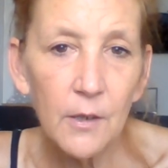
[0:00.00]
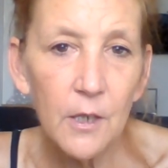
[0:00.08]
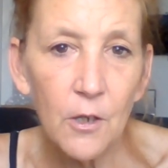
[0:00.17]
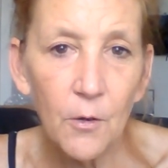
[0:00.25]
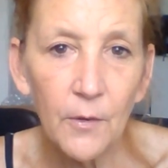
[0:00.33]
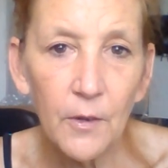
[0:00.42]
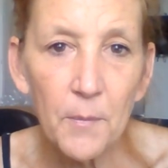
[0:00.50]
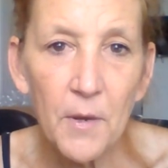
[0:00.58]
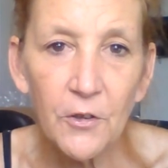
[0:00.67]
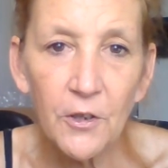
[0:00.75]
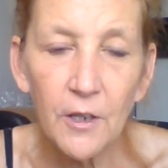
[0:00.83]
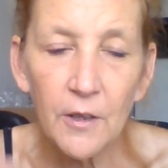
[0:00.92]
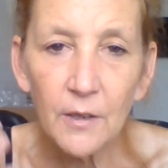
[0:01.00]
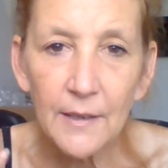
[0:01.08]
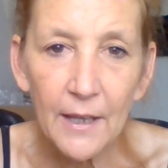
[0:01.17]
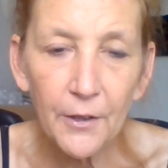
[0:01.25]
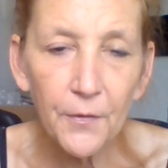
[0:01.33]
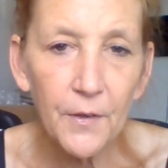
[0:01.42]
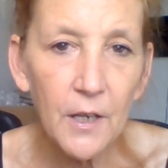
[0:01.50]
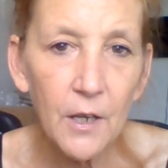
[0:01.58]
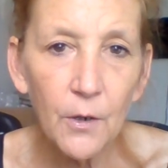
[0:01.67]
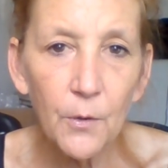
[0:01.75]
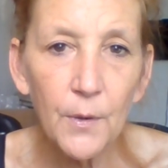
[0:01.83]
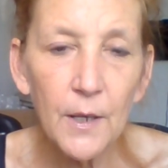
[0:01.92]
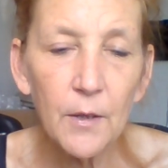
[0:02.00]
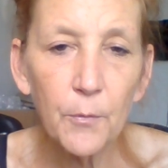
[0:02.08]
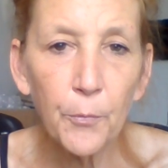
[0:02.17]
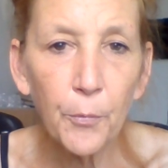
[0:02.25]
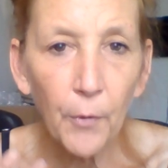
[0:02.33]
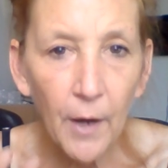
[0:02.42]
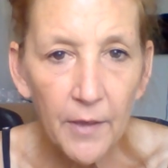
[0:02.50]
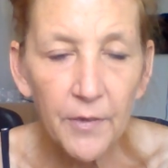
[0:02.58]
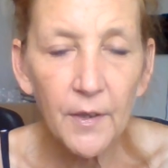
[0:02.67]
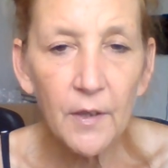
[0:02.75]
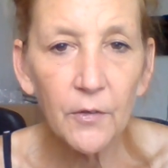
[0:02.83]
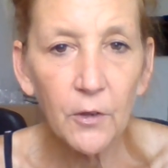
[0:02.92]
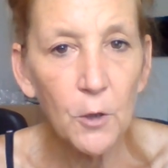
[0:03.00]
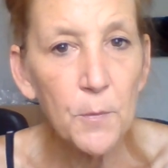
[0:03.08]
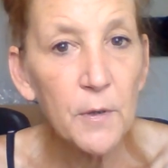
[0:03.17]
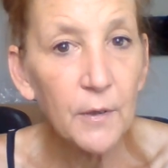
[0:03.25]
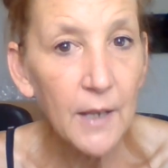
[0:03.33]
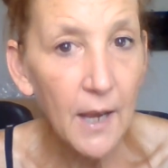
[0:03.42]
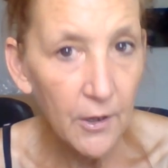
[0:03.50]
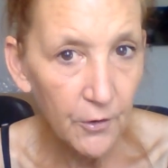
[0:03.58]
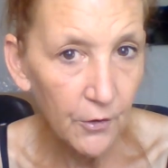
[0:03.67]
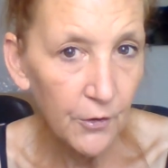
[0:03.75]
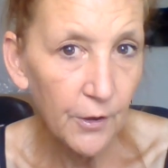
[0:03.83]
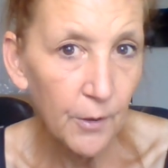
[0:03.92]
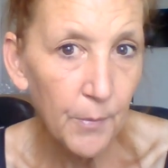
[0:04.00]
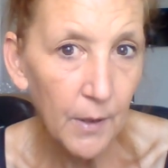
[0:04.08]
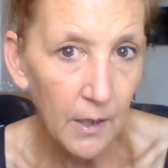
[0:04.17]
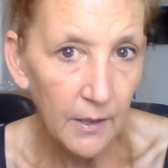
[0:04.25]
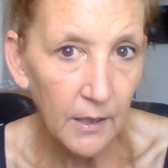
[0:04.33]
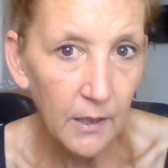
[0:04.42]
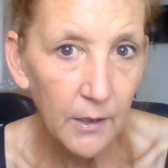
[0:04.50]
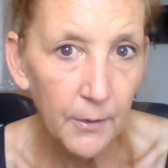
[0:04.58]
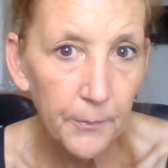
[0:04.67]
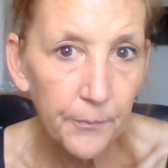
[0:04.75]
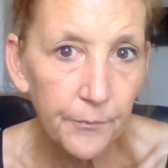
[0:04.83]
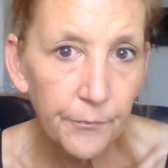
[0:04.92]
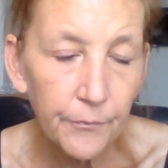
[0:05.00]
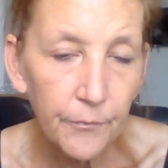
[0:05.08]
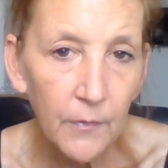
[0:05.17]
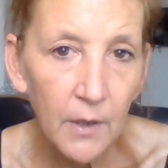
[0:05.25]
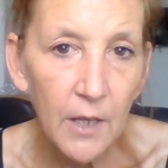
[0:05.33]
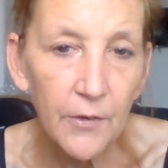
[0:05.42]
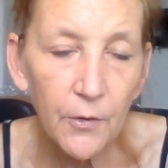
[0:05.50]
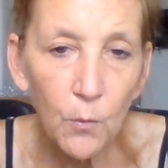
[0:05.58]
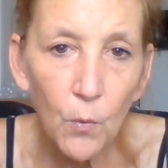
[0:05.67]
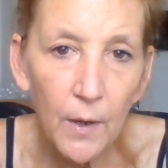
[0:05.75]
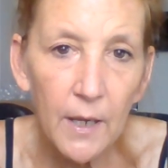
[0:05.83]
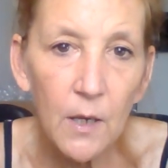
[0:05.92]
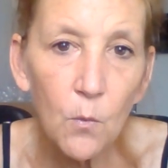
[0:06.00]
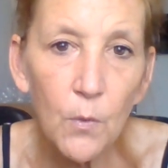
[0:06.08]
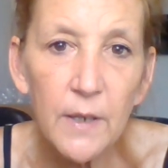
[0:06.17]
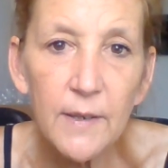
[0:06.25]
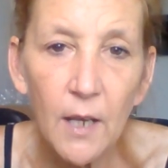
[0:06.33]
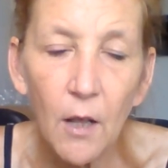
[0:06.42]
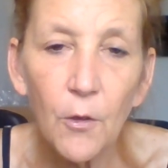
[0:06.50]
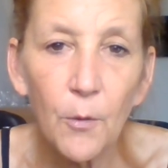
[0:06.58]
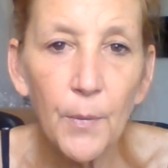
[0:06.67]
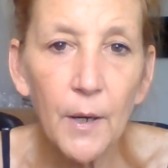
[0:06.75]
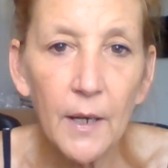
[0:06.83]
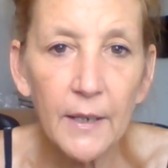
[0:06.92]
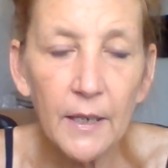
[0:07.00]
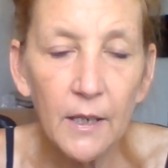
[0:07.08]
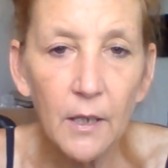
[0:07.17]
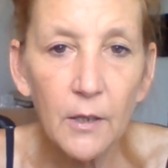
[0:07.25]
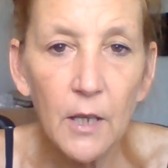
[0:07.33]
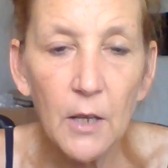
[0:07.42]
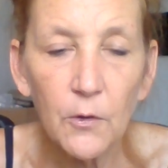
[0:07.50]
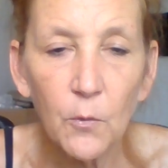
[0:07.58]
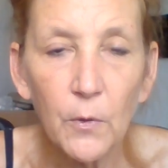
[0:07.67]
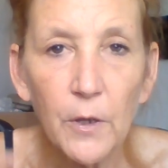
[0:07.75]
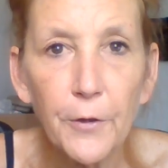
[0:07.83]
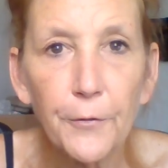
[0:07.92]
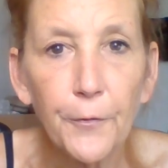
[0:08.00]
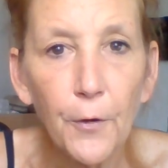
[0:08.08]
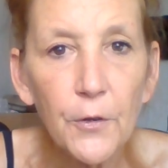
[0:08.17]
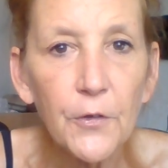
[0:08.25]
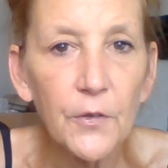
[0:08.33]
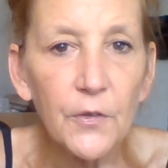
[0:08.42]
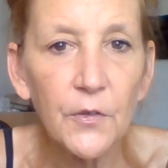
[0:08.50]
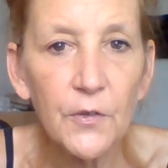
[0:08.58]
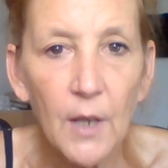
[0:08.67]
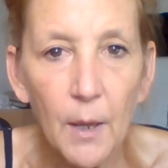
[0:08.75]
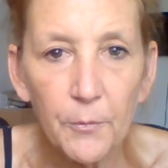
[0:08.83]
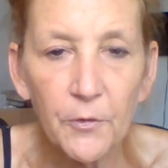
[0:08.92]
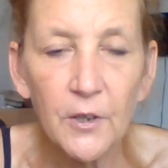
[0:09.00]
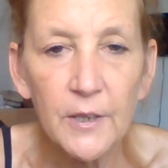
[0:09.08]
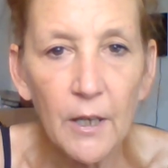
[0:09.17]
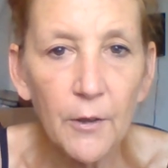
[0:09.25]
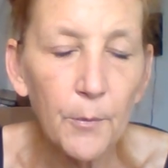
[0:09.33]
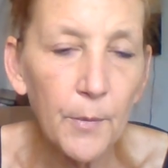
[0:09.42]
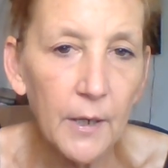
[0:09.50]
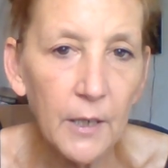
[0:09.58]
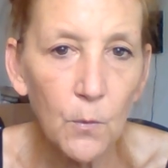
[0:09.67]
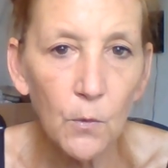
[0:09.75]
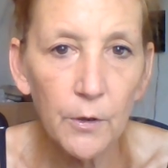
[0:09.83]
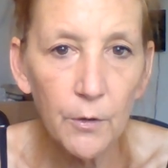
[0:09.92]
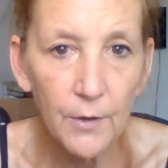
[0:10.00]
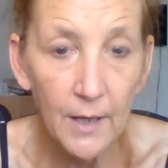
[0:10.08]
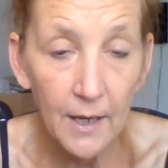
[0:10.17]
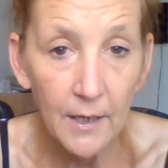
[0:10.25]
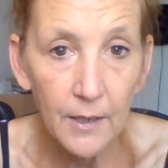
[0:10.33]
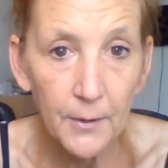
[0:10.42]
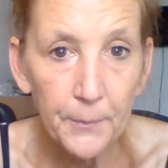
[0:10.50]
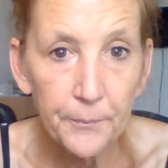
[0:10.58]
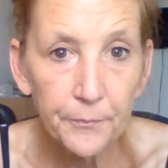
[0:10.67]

you know, as I mentioned in the last video, breath is communication to the body. It's the way we tell the body, it's one of the first steps to tell the body we're okay.